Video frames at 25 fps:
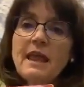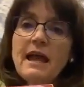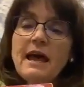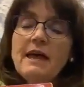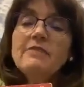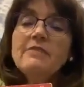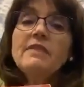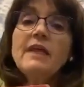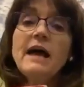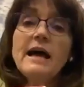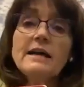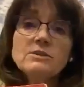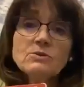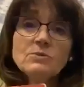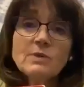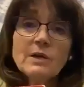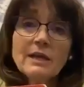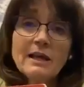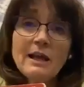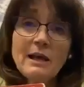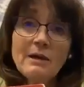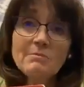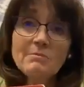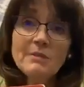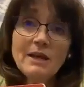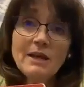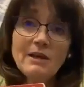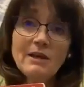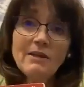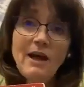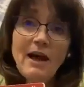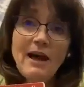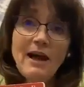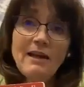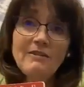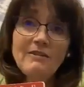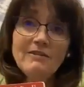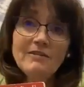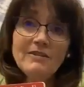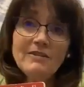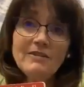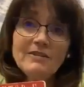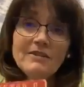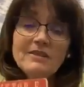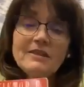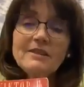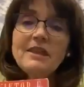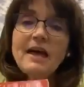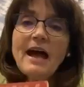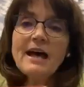And that's what kept me alive.
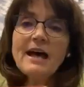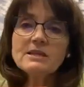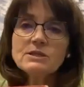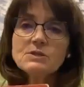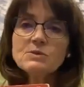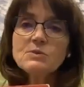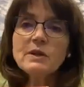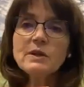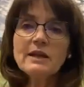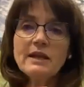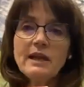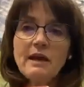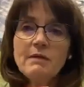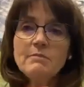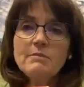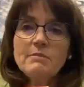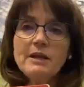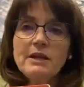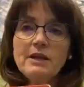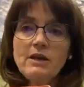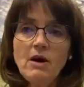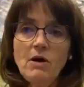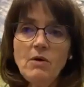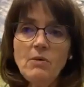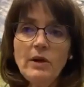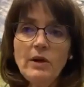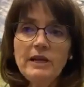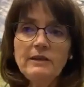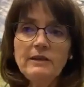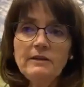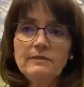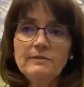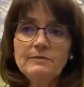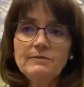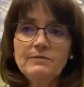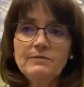That's what kept me going.